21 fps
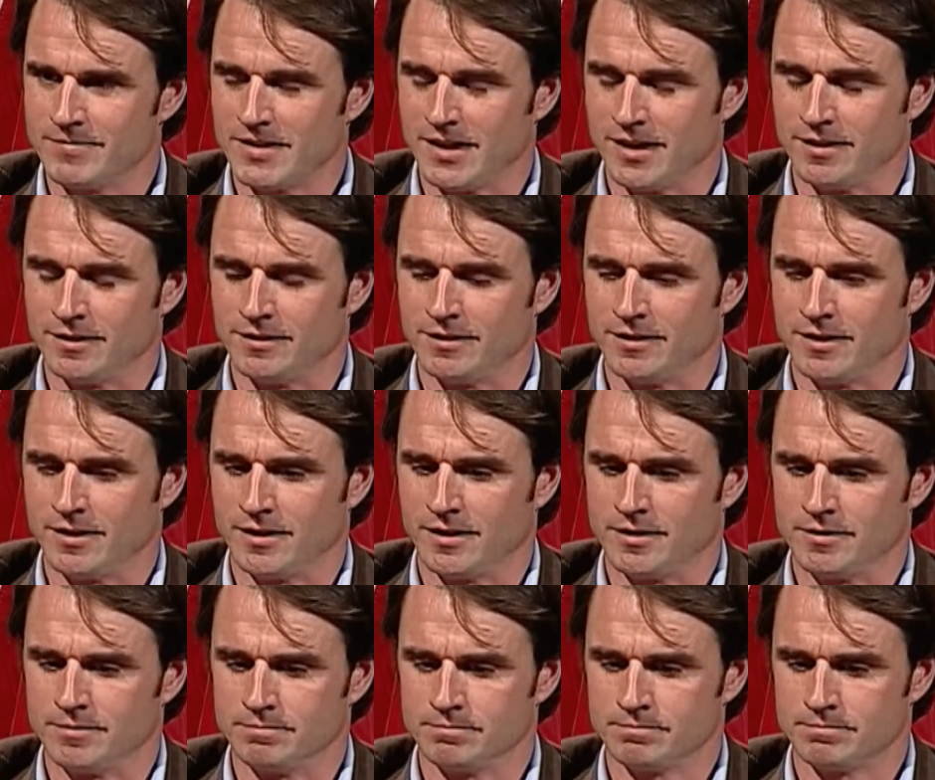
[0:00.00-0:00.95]
And
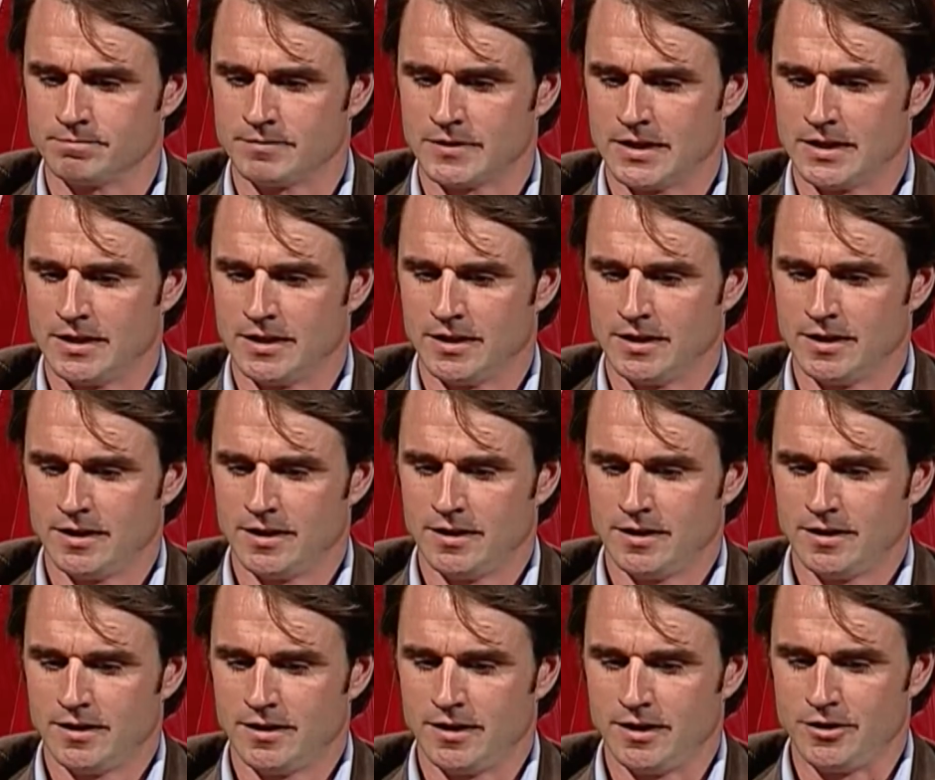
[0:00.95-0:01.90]
where
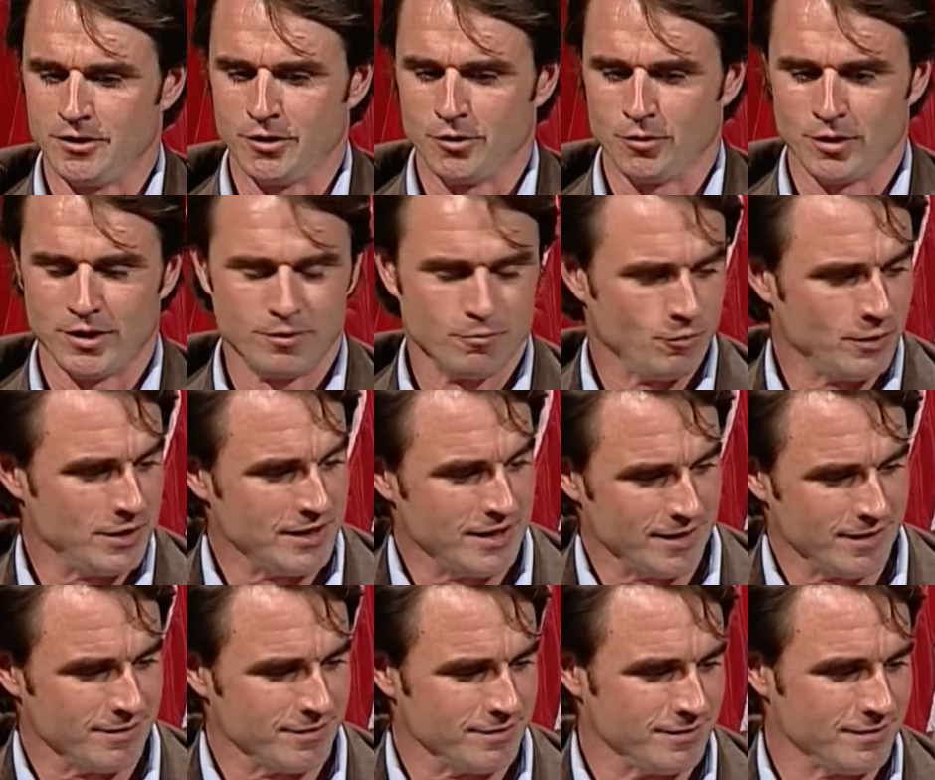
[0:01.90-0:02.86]

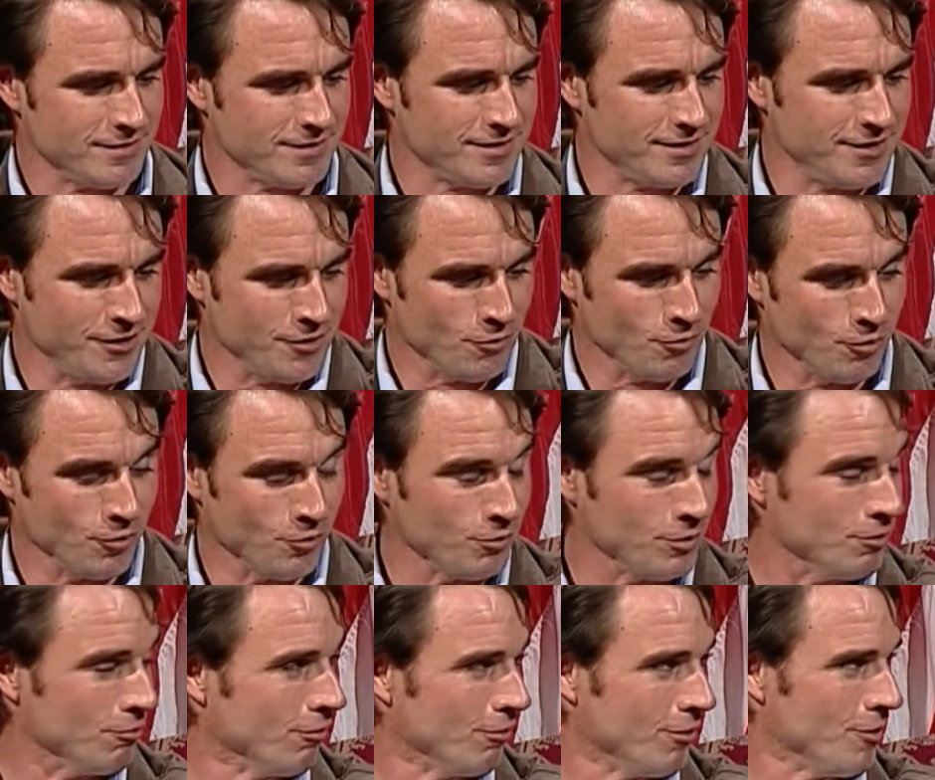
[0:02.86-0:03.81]

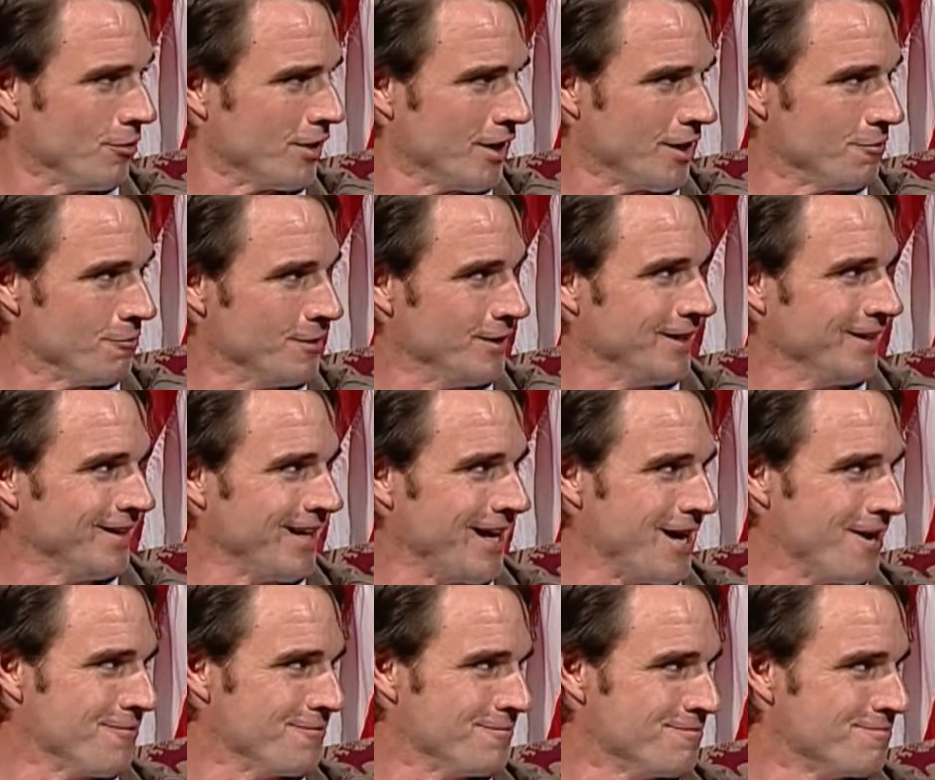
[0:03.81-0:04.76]
we were located,
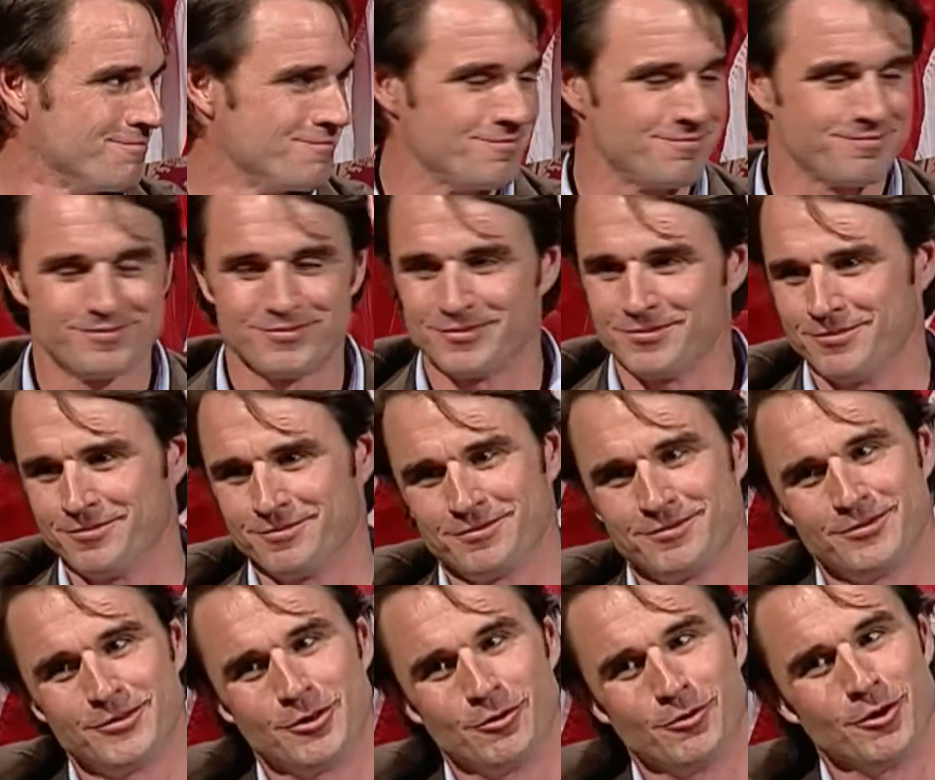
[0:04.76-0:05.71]

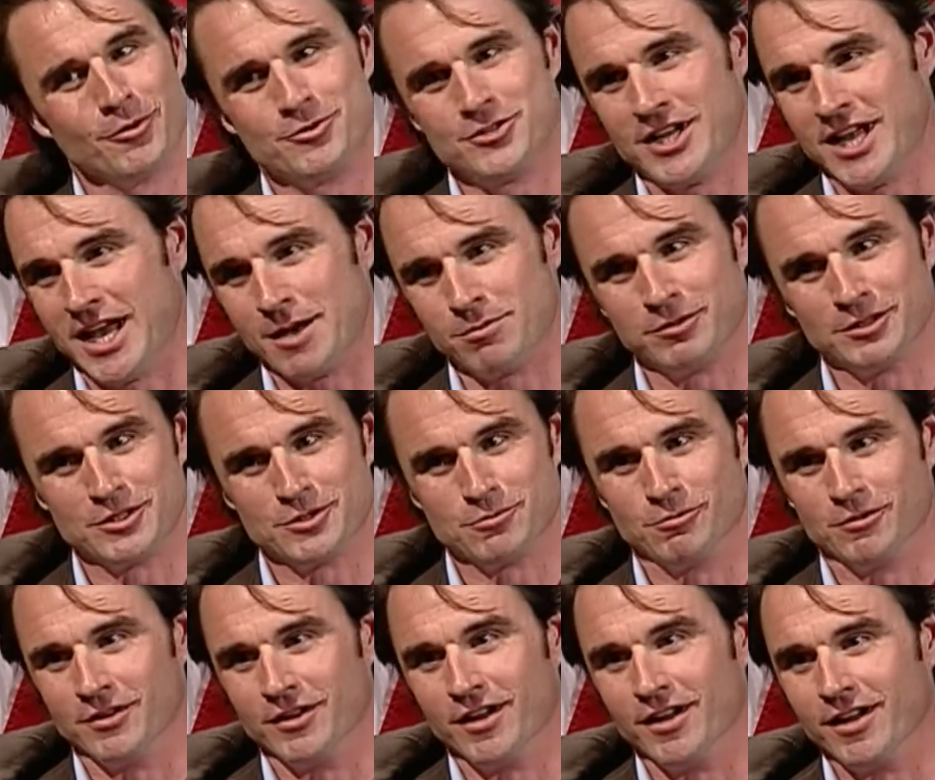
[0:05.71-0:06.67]
there were no chaplains
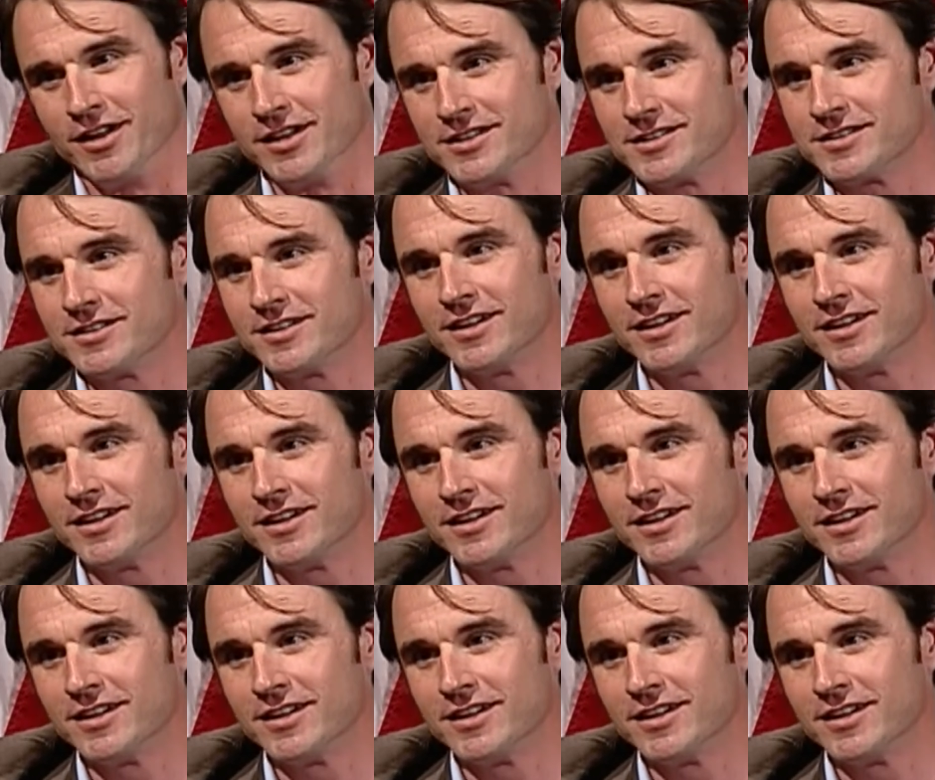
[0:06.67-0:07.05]
with us.